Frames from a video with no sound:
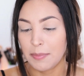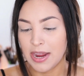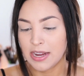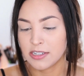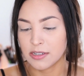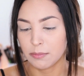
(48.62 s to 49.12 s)

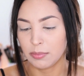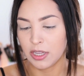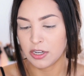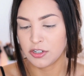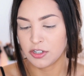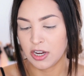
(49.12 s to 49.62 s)
Baked
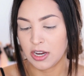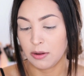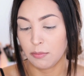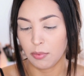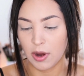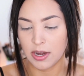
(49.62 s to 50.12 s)
Blush
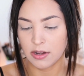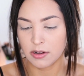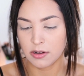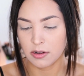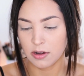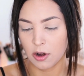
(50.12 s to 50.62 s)
in
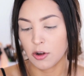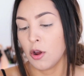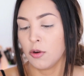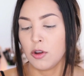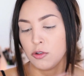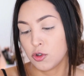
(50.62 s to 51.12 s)
Brighton, or
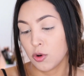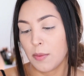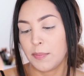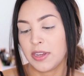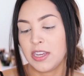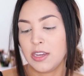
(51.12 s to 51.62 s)
no,
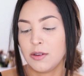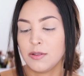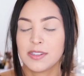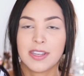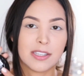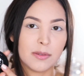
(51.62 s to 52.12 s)
Tropic
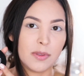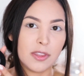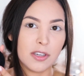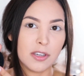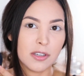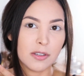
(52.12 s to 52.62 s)
Hues, that's what
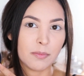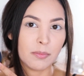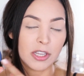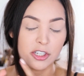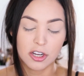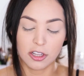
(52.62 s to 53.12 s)
the
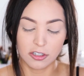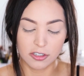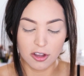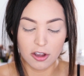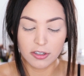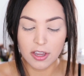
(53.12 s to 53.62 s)
blush color is
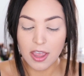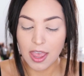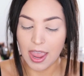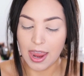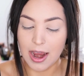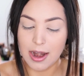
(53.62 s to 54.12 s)
called.
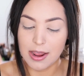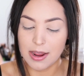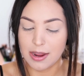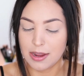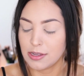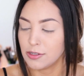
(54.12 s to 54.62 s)
And
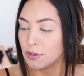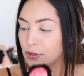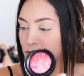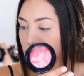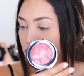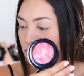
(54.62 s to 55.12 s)
it is
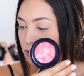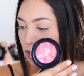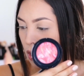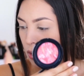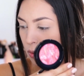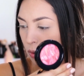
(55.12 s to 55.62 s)

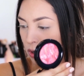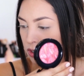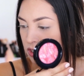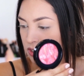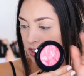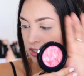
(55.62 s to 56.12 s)
so
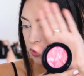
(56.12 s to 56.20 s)
gorgeous.